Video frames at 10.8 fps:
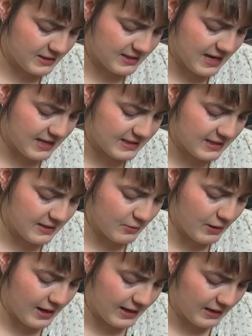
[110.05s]
stands in the
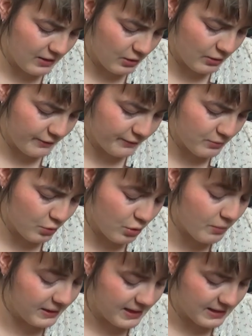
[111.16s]
way of more
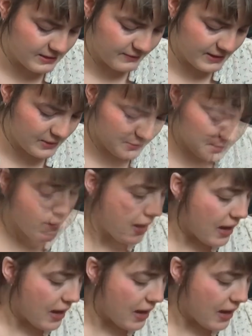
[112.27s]
complicated videos. So,